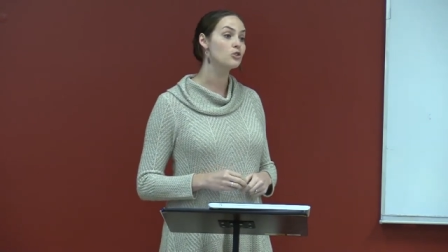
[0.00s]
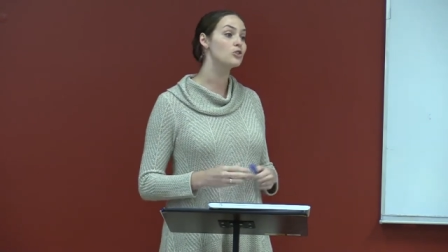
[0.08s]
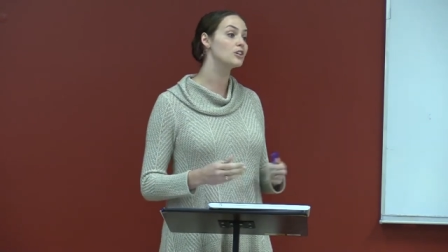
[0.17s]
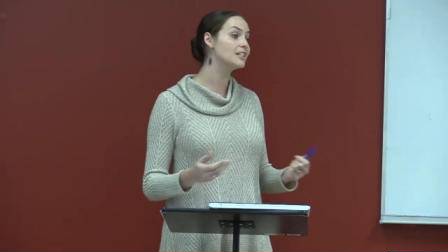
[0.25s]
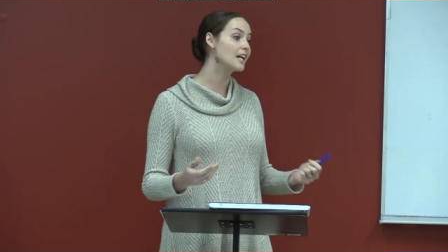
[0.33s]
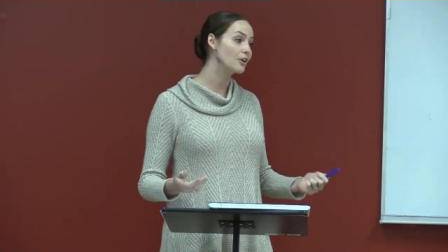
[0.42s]
You
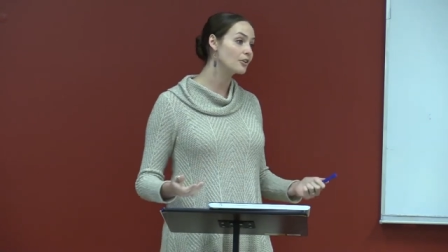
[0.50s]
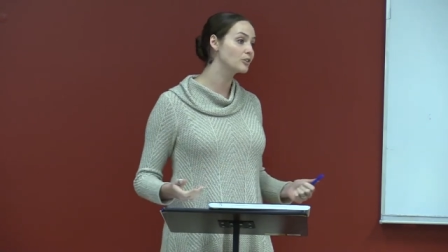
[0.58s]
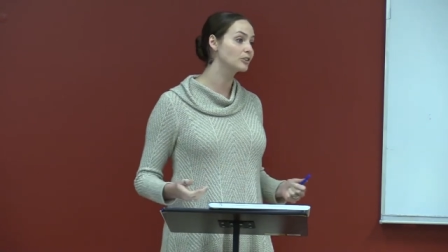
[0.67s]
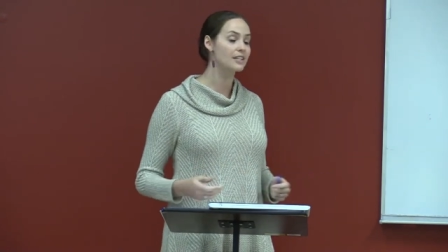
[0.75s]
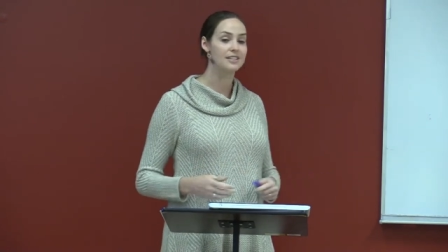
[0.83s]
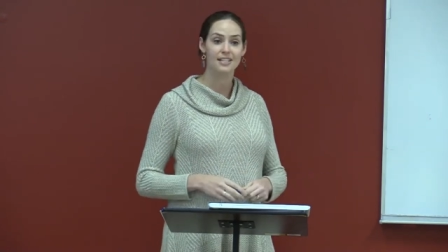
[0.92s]
could narrow
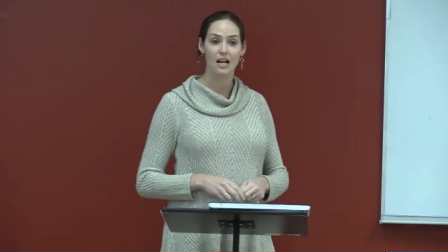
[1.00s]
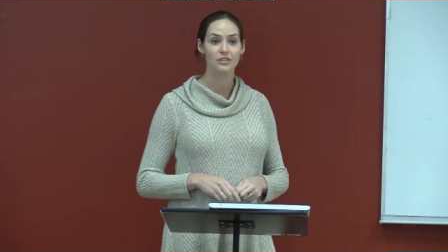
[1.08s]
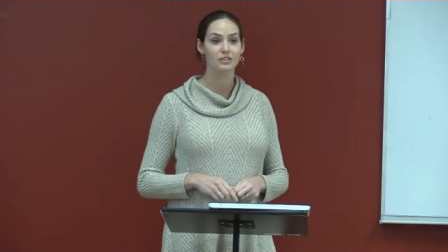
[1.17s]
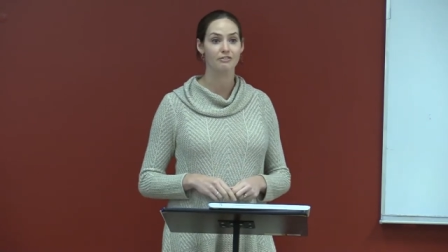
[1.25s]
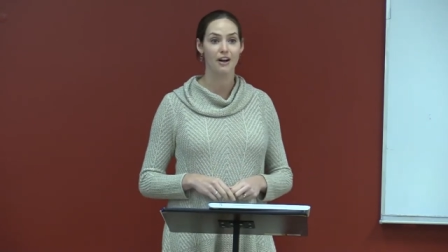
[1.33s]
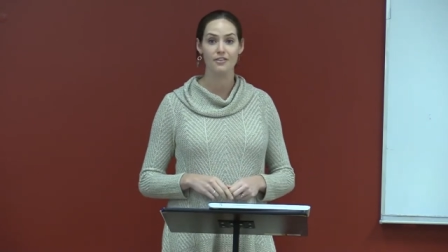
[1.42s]
your list
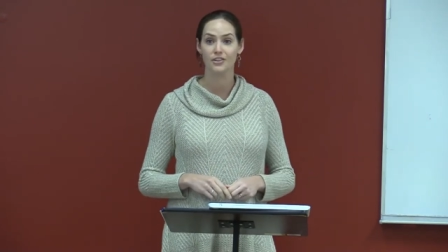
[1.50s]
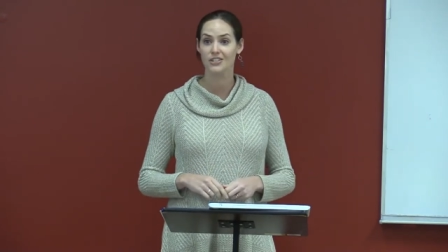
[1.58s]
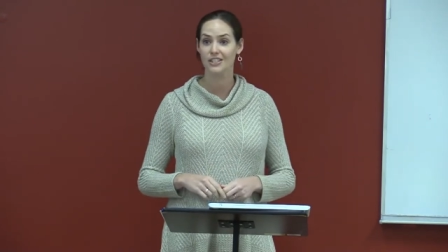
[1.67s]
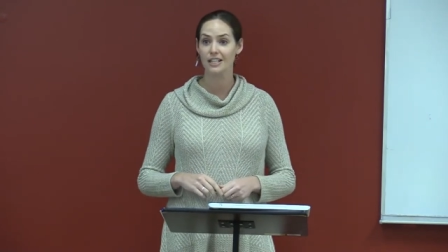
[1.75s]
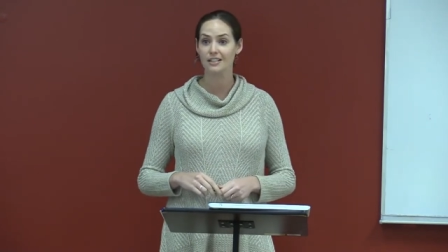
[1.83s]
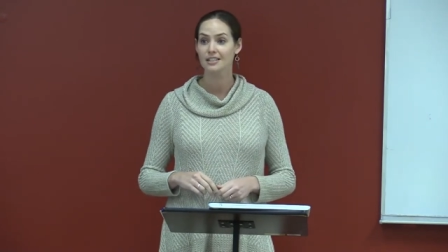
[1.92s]
down to five or
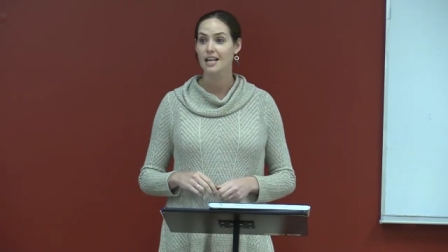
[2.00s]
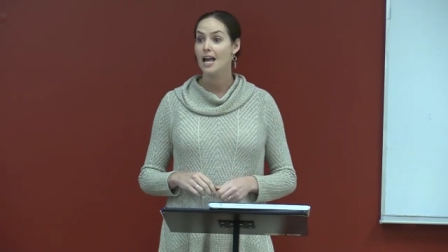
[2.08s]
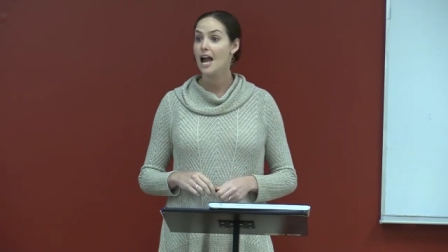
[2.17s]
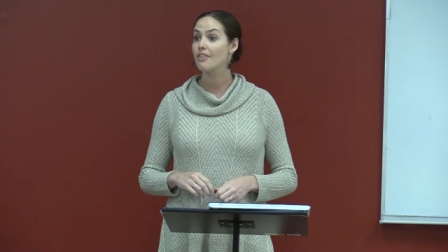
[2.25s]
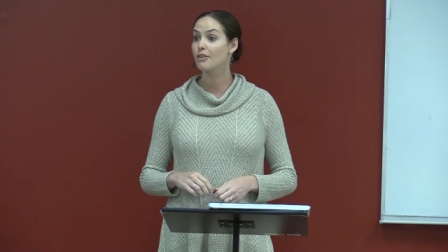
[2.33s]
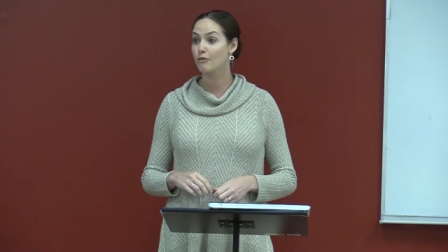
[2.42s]
six
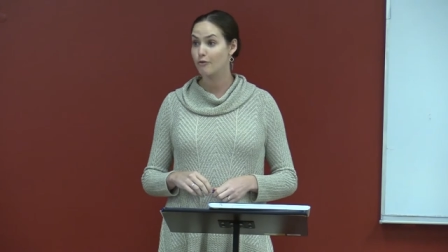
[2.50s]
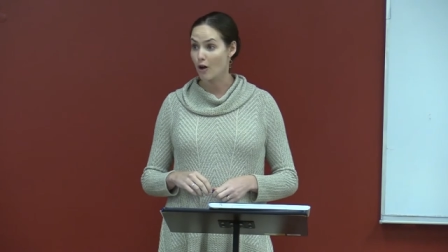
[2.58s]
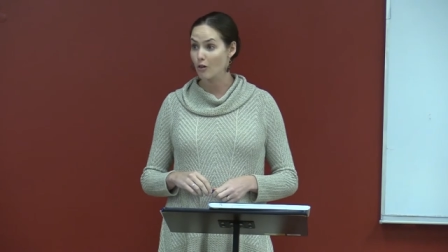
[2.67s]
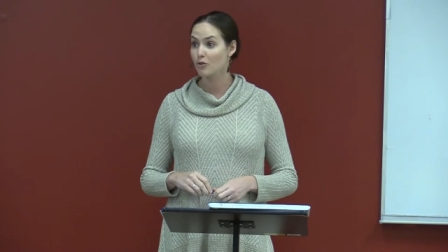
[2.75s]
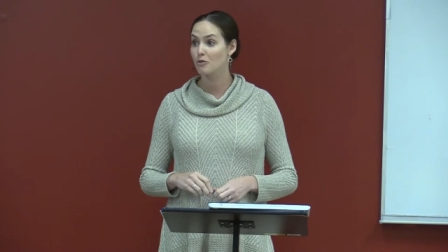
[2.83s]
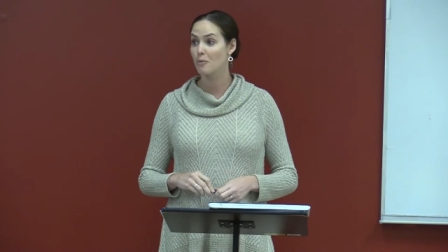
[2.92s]
and then
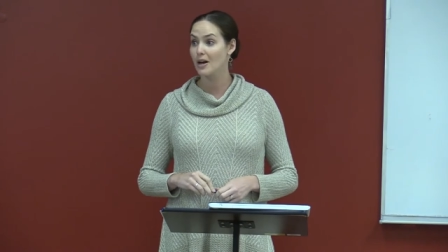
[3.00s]
follow the